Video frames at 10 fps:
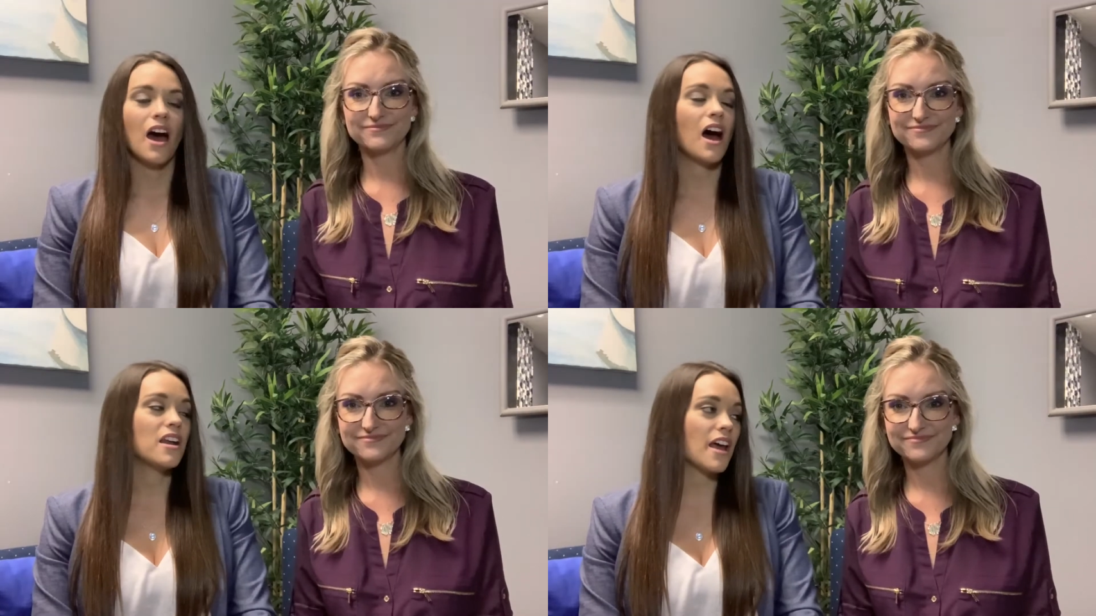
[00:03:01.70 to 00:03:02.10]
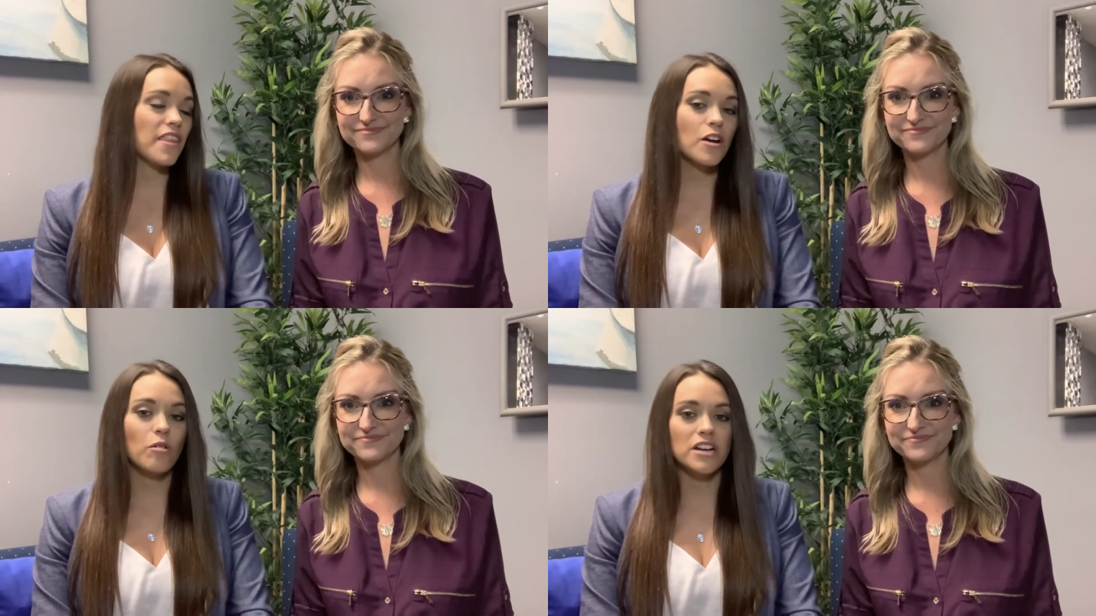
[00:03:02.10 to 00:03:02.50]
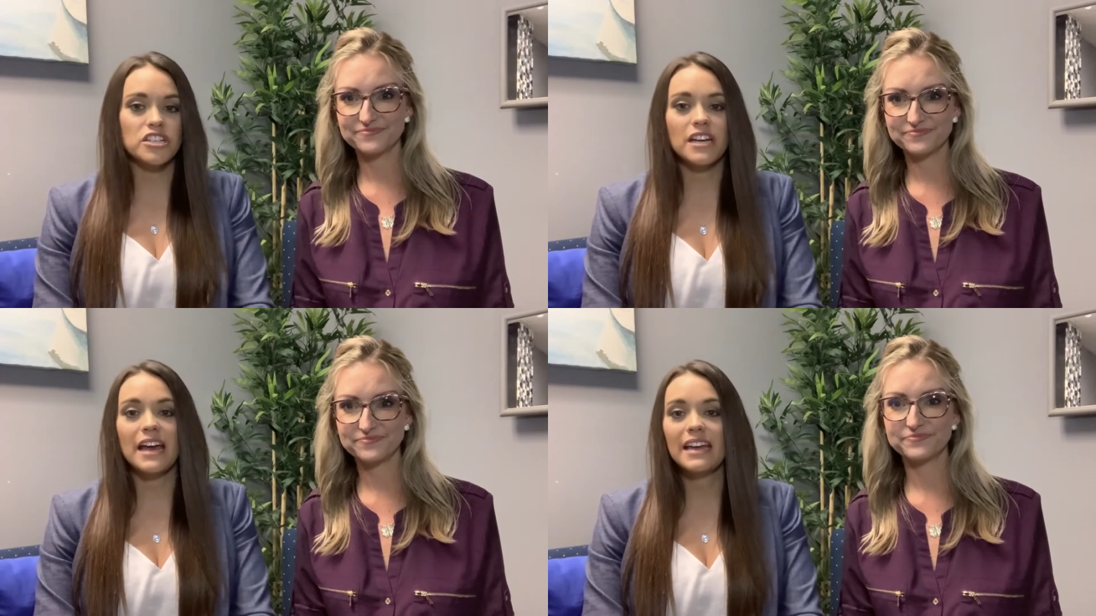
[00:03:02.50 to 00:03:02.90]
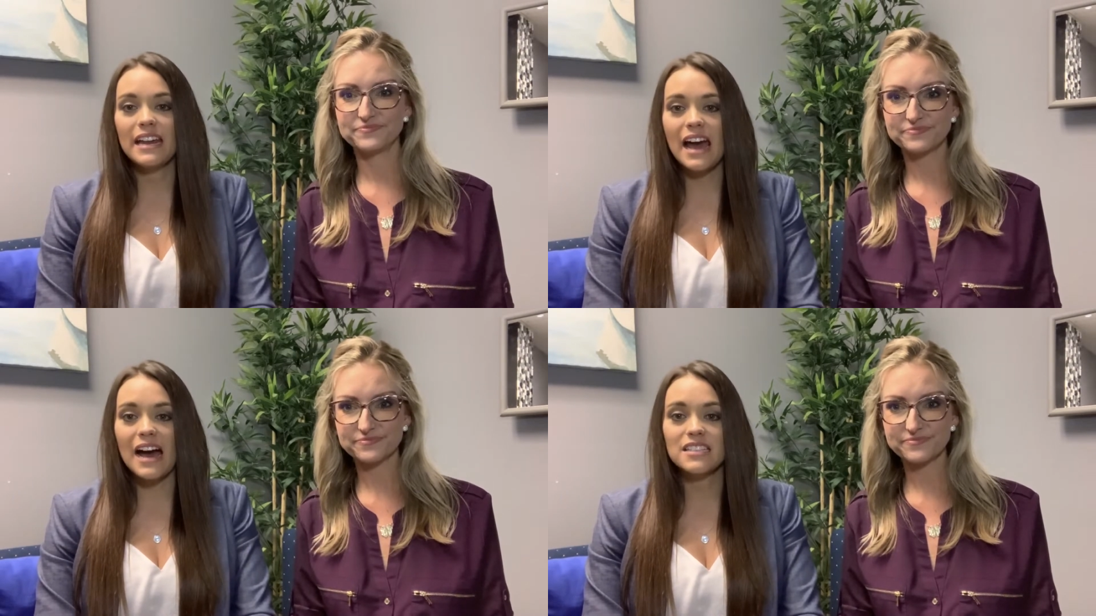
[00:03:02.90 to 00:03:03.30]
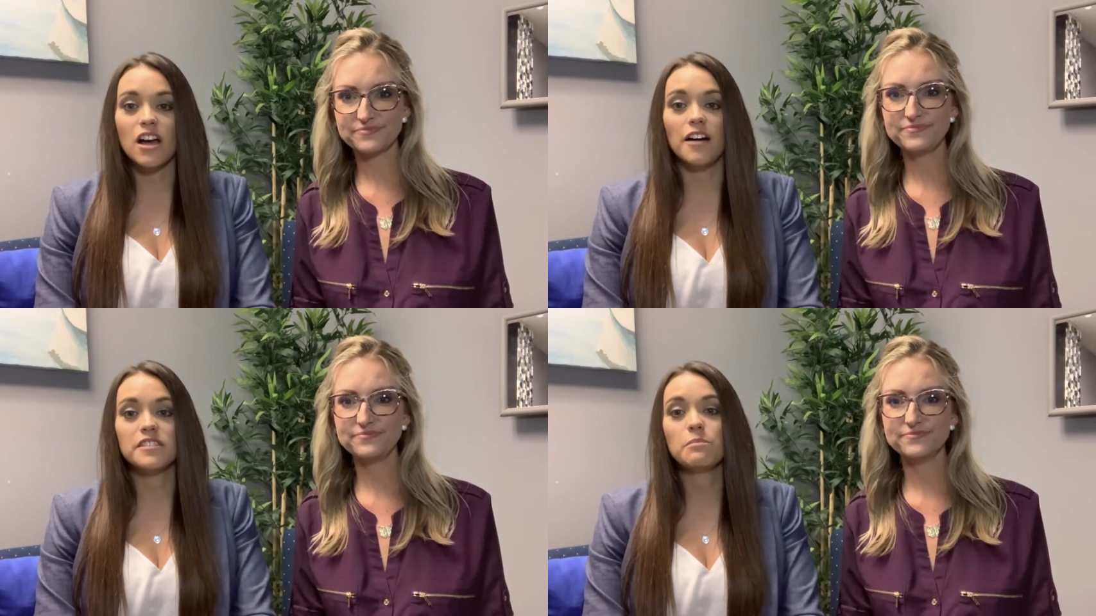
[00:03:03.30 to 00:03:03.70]
Speaker 1: Another question I get asked
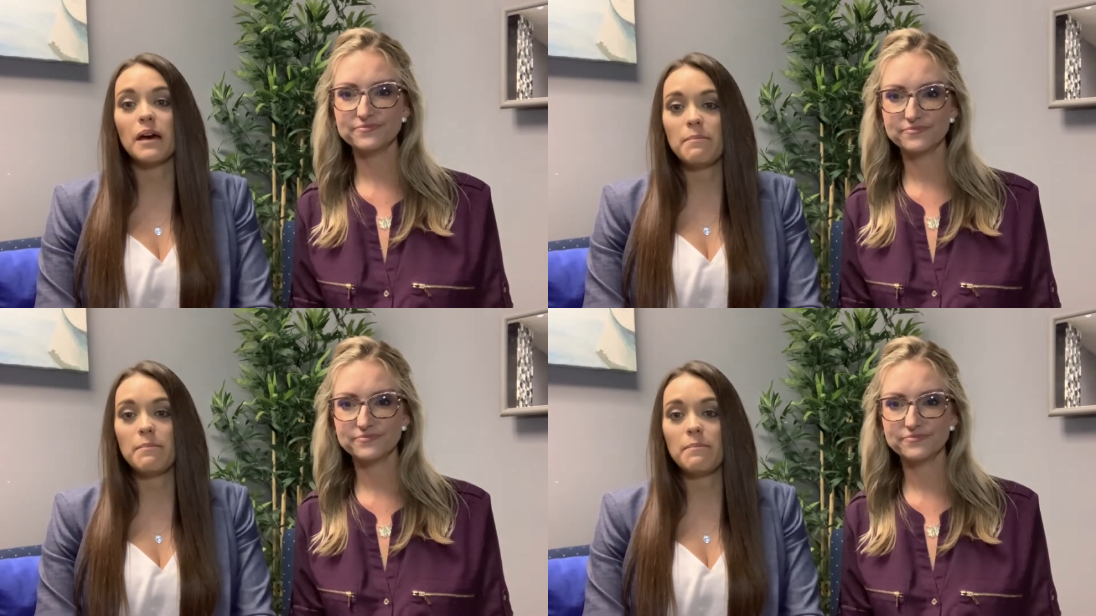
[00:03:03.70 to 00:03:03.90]
often by